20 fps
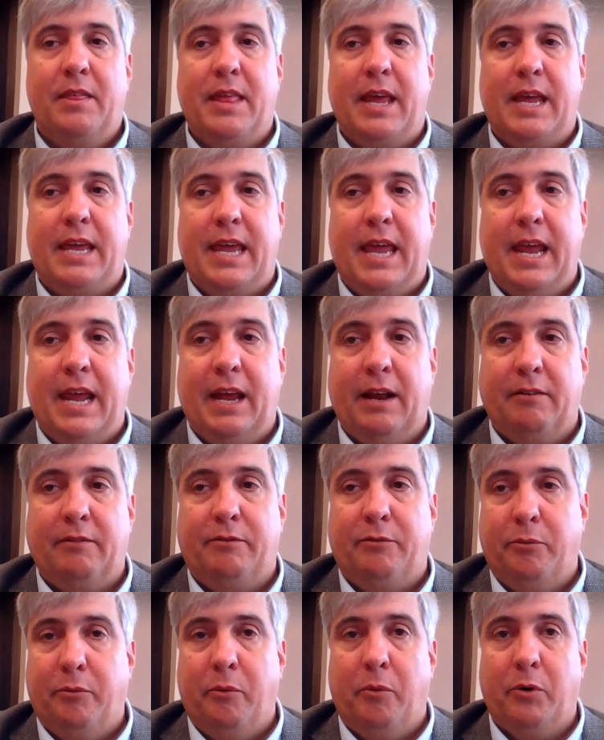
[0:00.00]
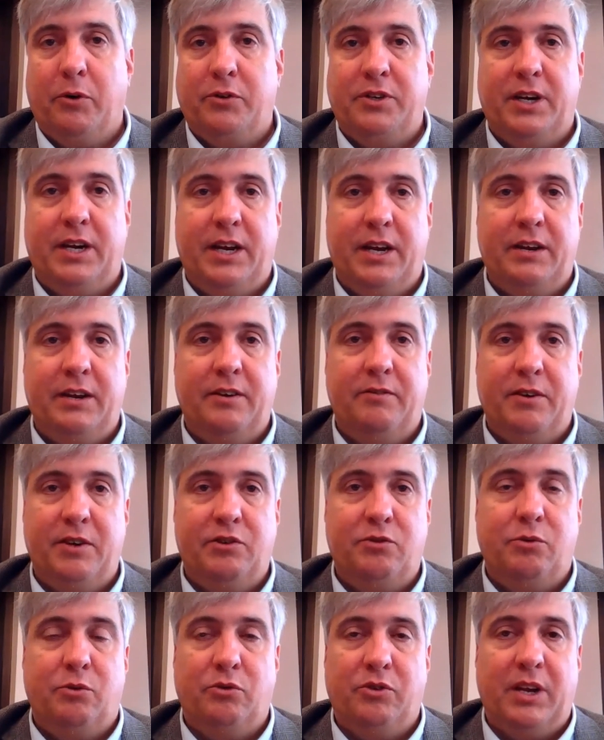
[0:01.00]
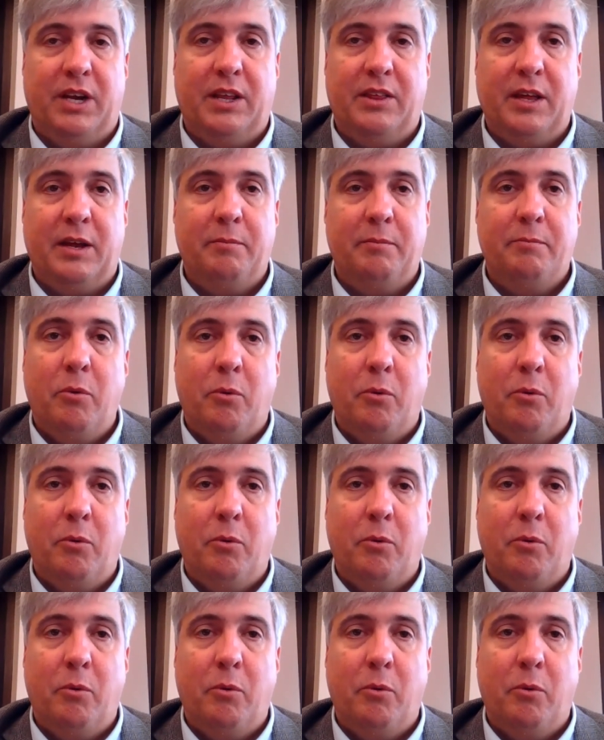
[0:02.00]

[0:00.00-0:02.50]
they can't force any individuals anything